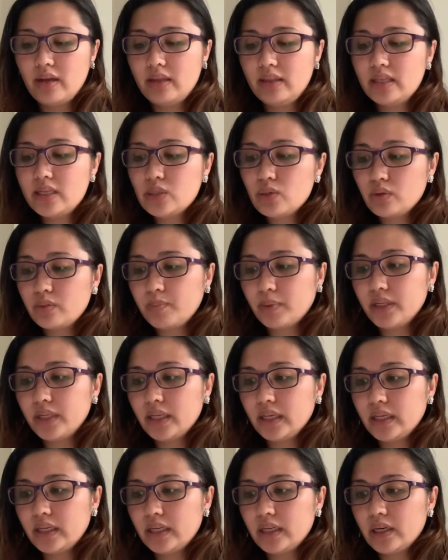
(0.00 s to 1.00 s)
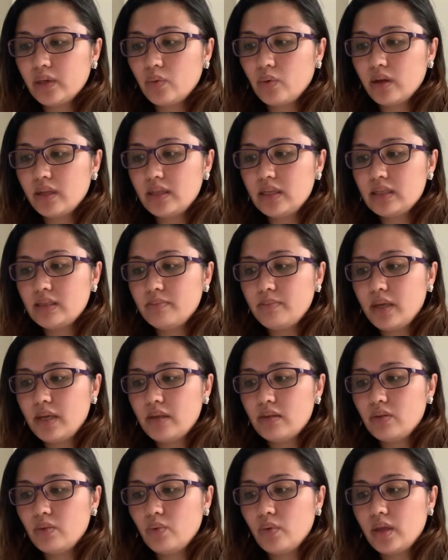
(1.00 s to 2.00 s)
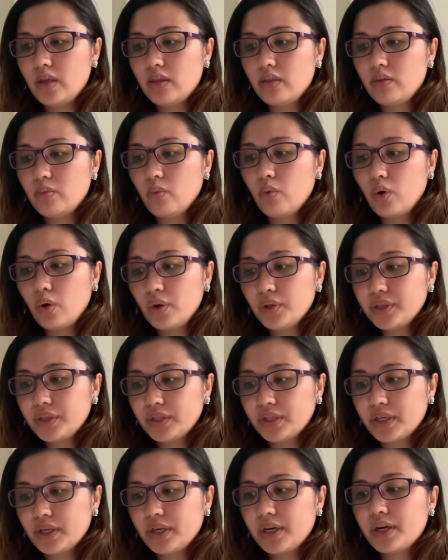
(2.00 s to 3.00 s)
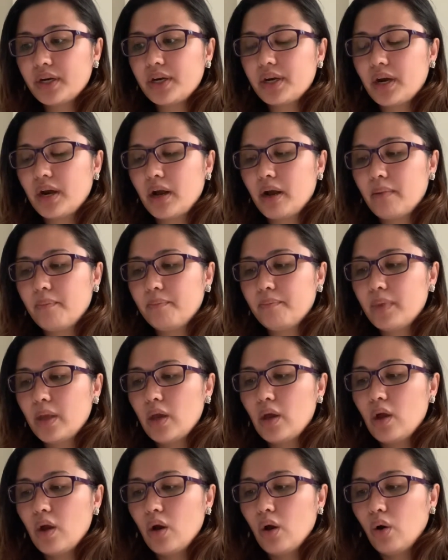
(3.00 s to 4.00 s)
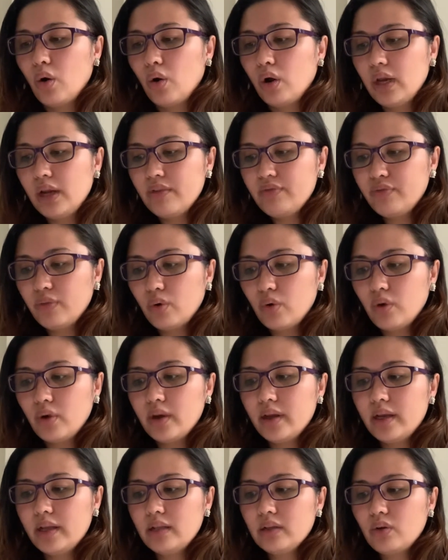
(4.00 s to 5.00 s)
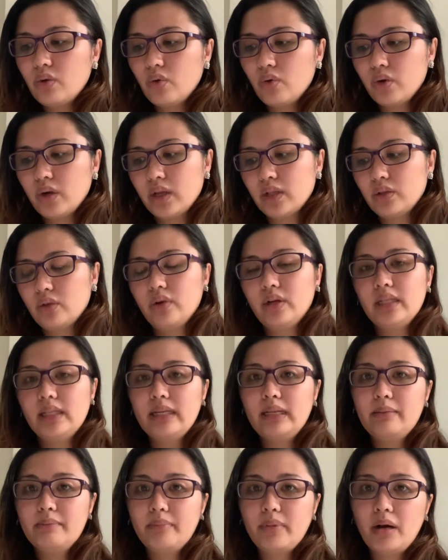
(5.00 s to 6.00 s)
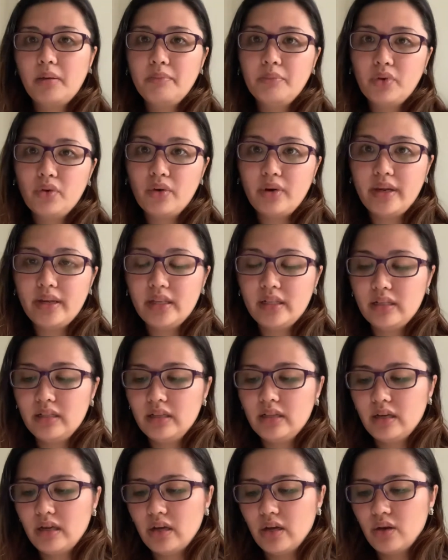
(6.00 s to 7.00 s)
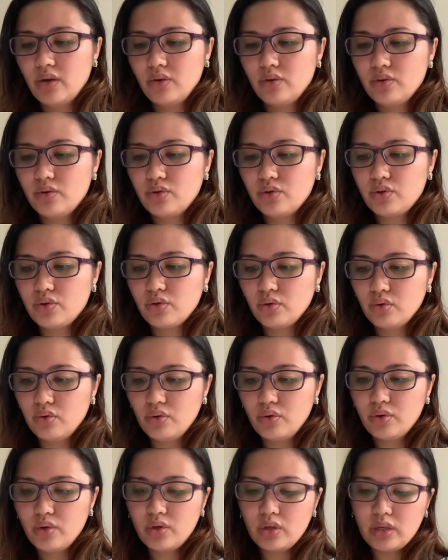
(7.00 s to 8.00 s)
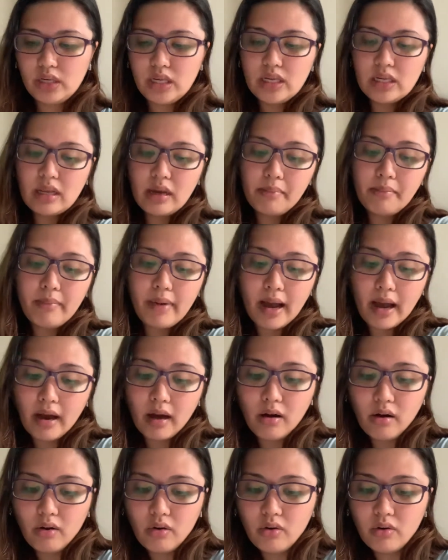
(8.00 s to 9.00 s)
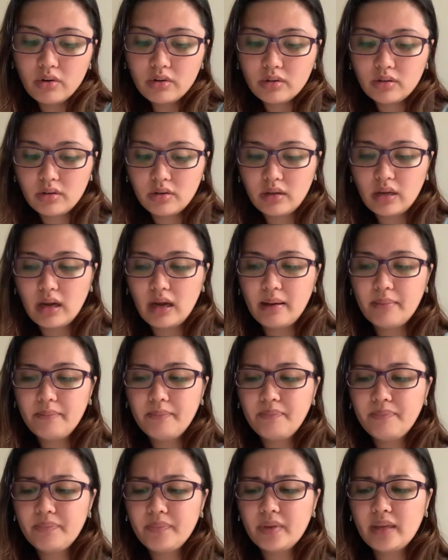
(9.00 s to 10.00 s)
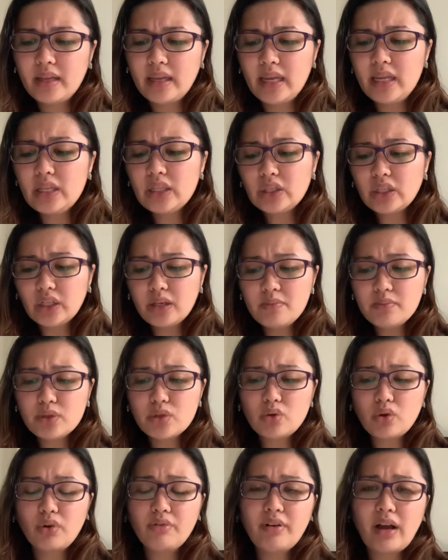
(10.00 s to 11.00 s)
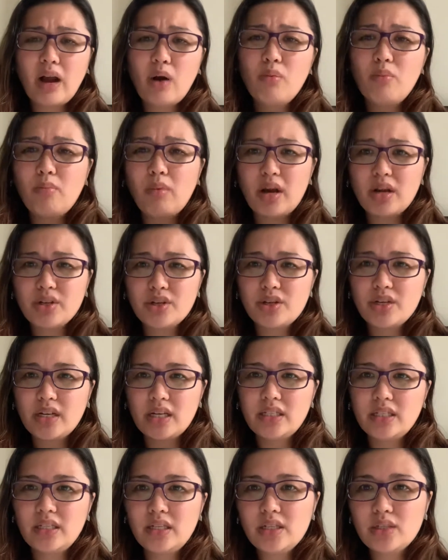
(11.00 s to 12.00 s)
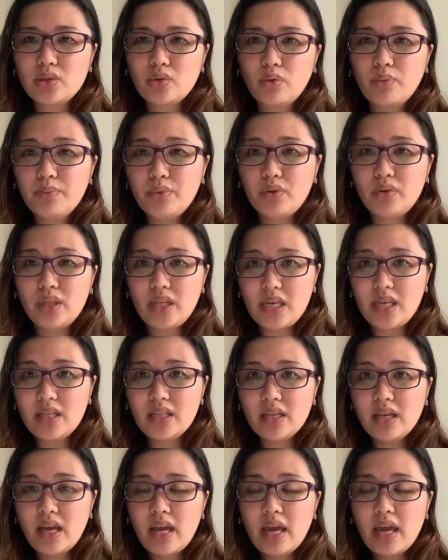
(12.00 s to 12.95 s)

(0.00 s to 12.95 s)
This particular one is made with water, olive oil, coconut oil, and palm oil. So you need about, in terms of how much Castile soap you need,